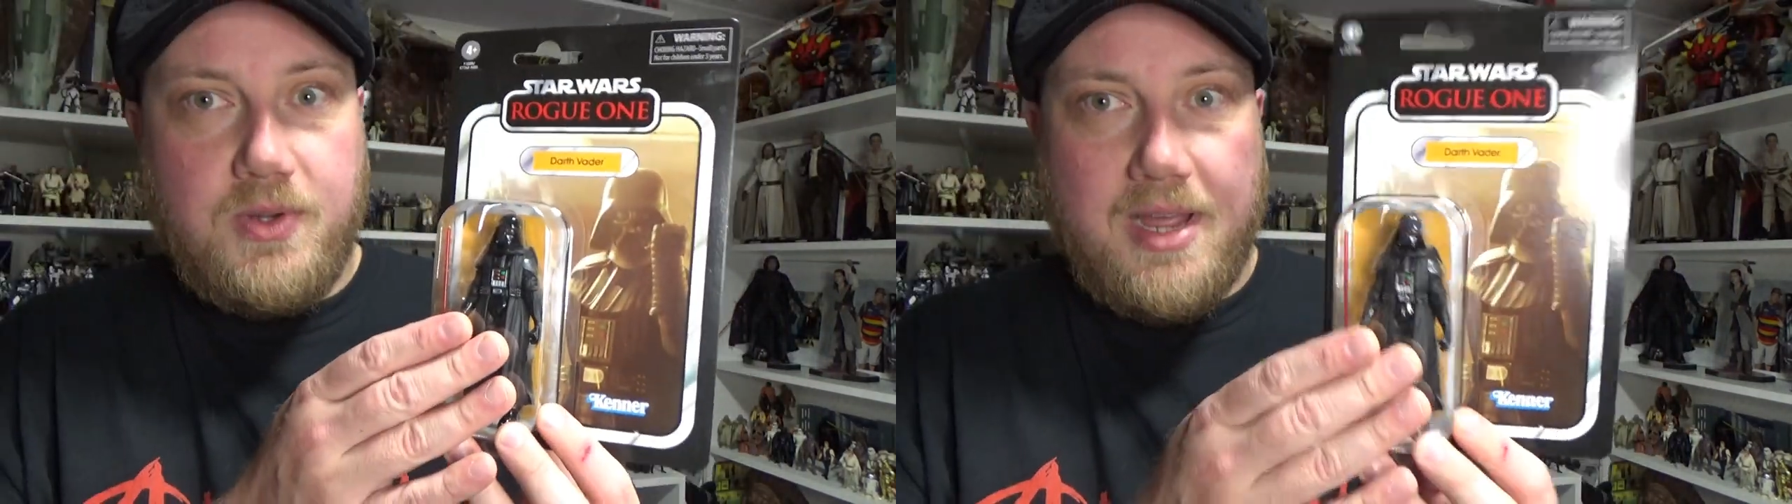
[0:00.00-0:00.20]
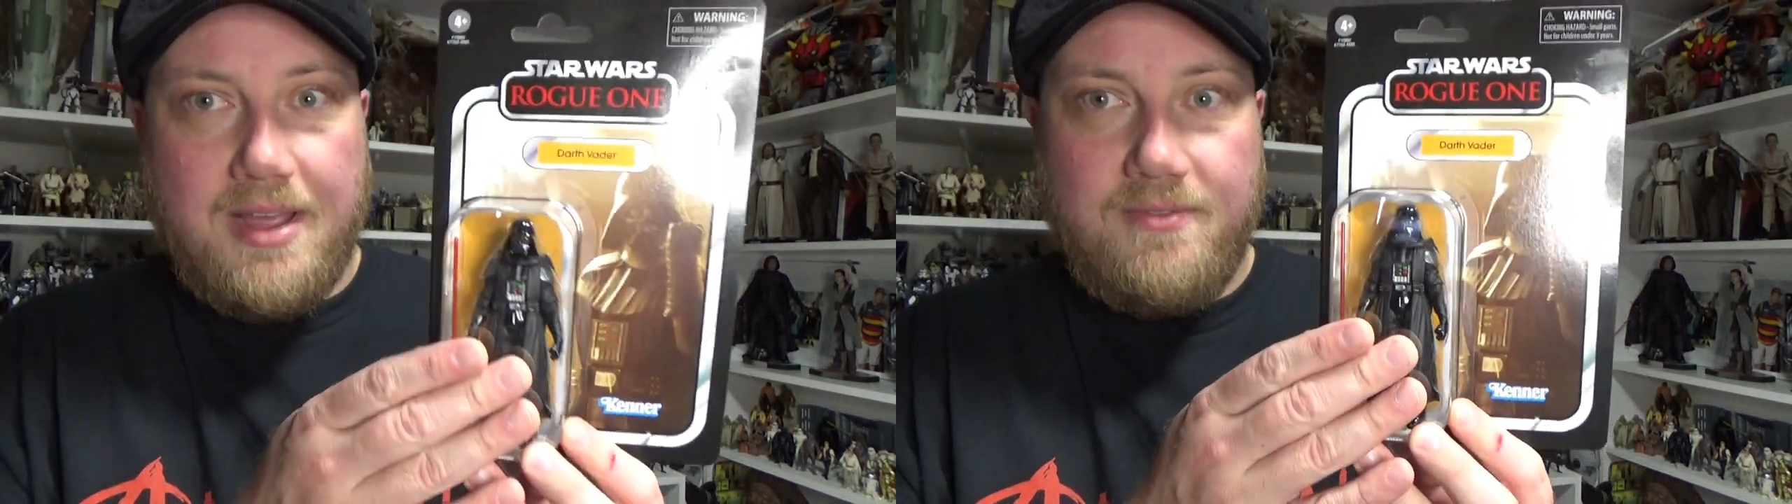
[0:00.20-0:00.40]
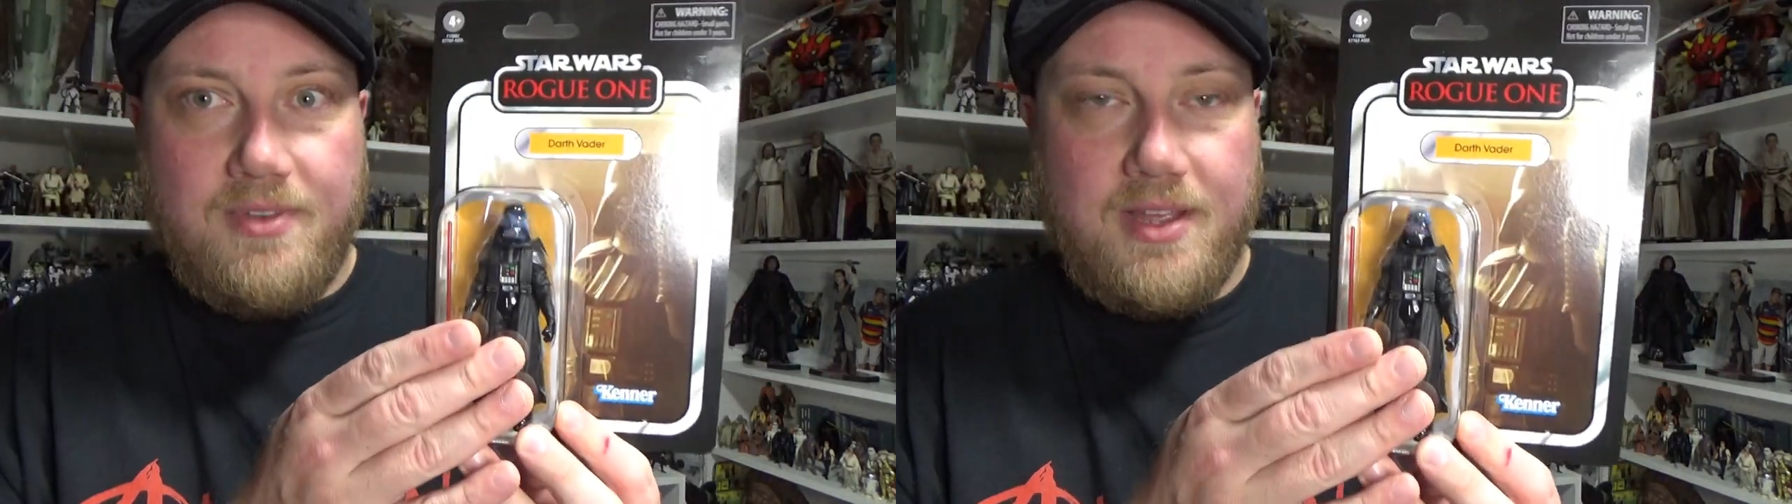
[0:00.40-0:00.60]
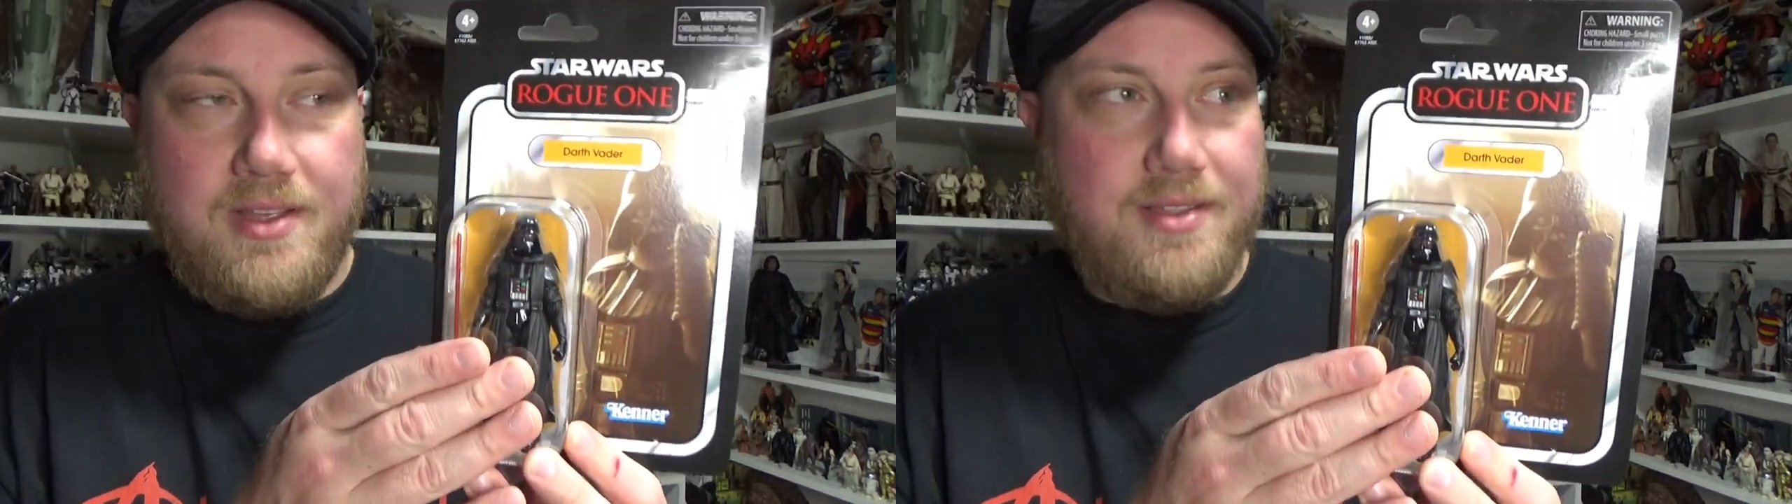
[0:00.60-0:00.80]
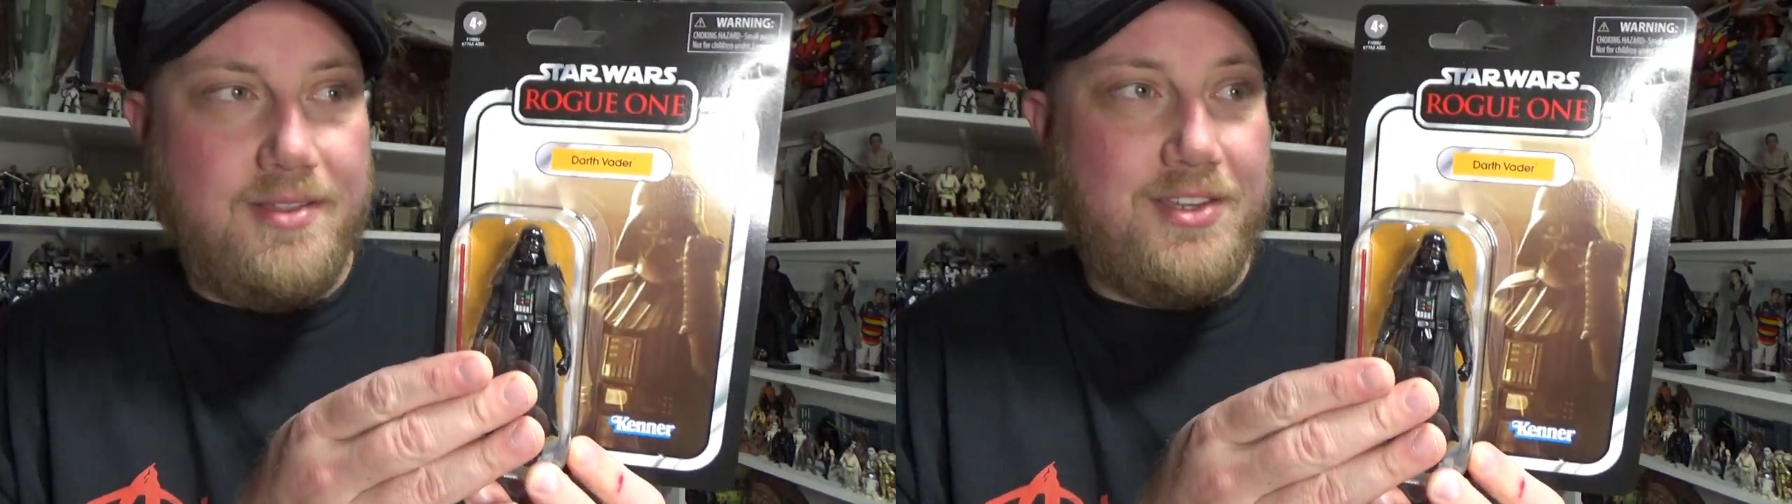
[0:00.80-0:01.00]
to have
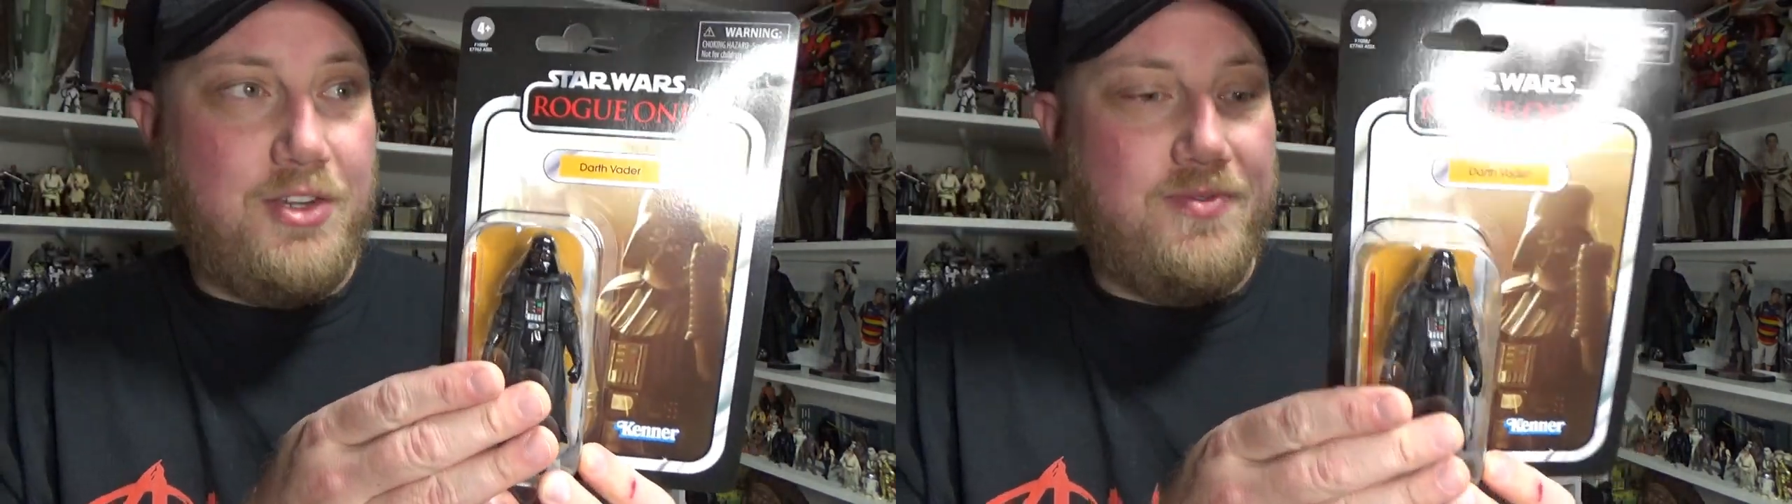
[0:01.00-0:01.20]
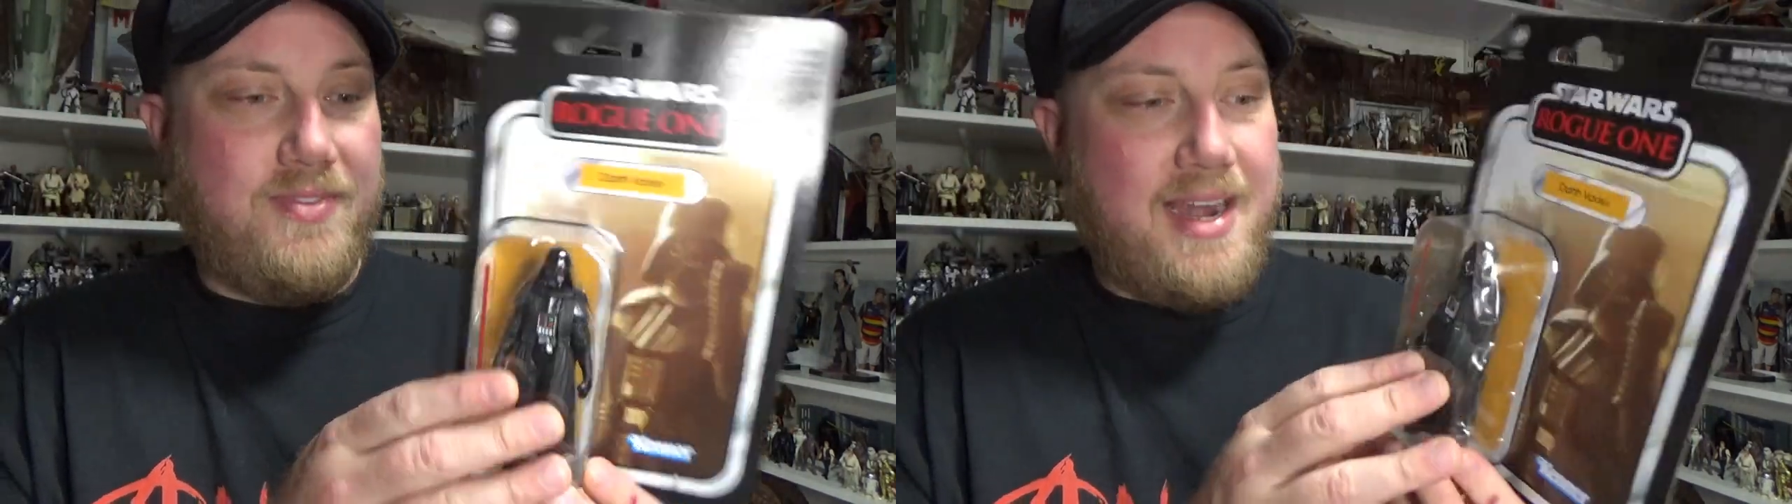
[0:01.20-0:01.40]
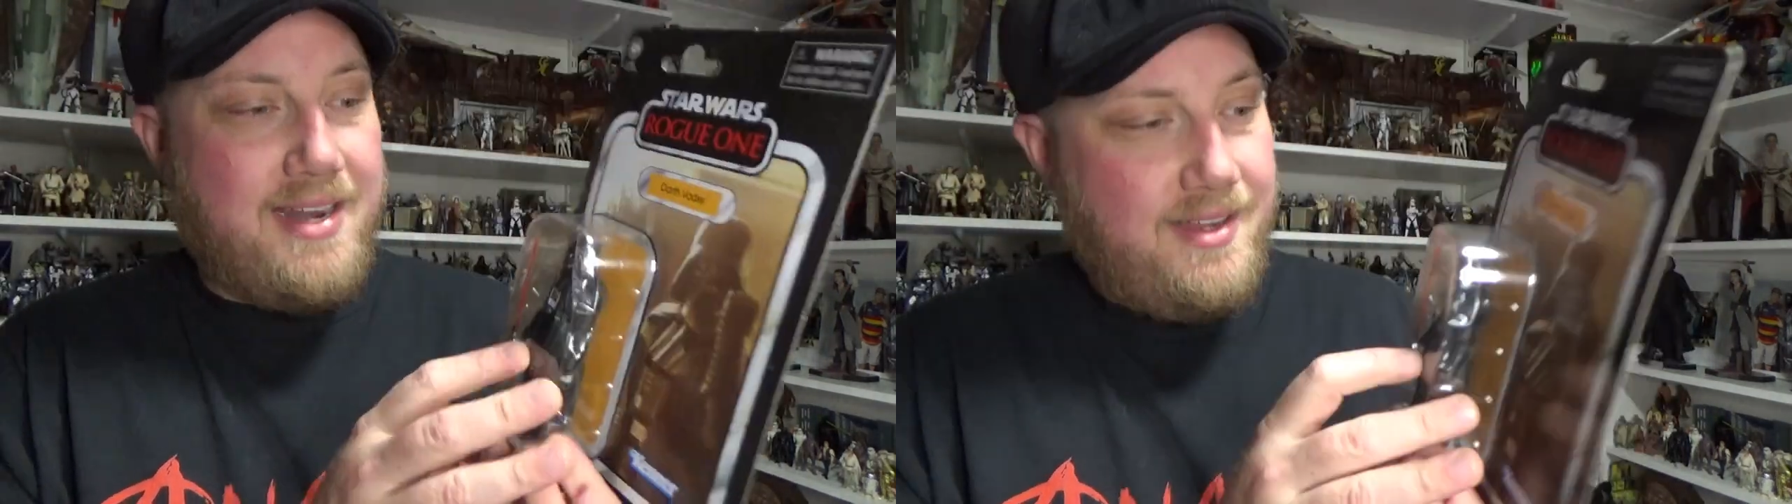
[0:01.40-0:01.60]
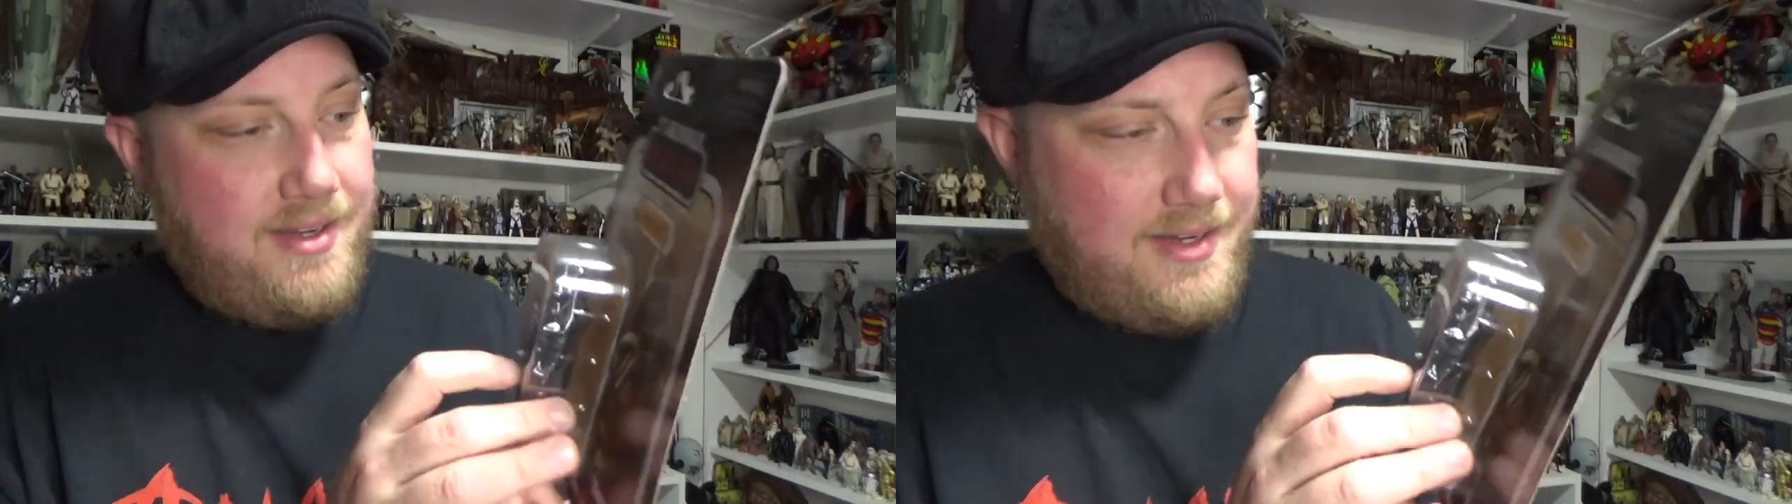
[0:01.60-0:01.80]
the new Vader.